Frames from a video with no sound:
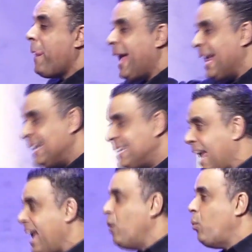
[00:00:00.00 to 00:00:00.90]
A
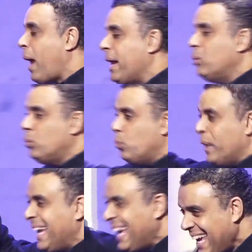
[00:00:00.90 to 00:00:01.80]
day when we
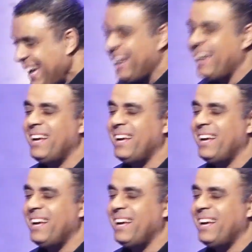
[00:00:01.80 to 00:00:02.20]
hear